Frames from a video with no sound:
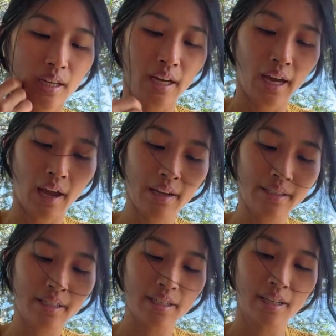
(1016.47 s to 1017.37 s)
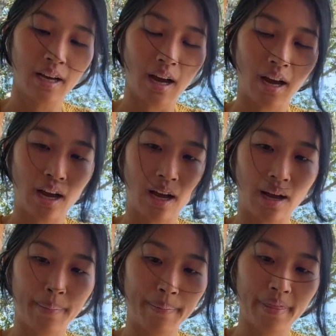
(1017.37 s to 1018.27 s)
And
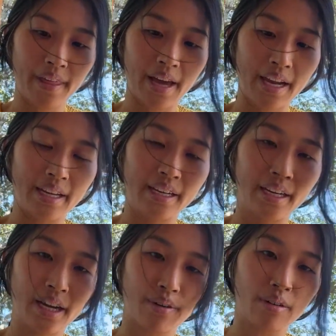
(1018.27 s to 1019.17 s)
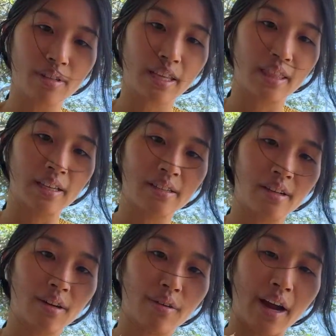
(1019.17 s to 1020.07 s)
then it grows like this
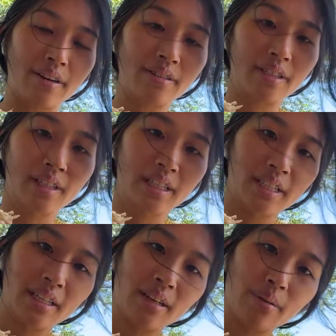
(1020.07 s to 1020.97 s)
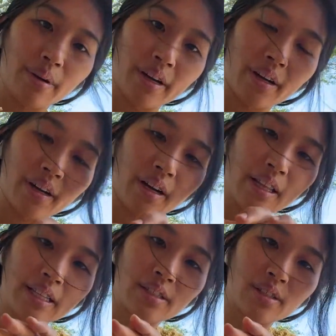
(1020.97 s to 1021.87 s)
underground, where at
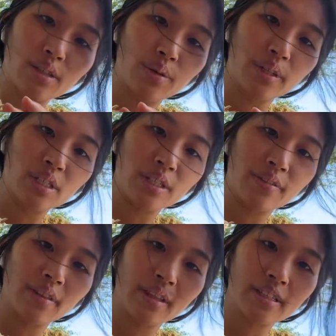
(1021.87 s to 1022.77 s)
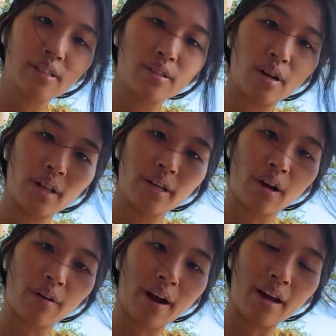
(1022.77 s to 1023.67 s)
least 2 inches of this is all
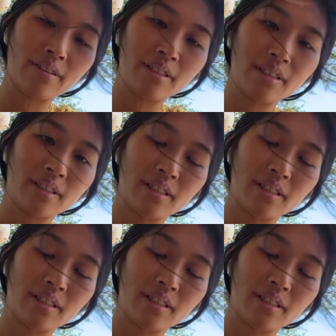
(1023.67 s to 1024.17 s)
underground.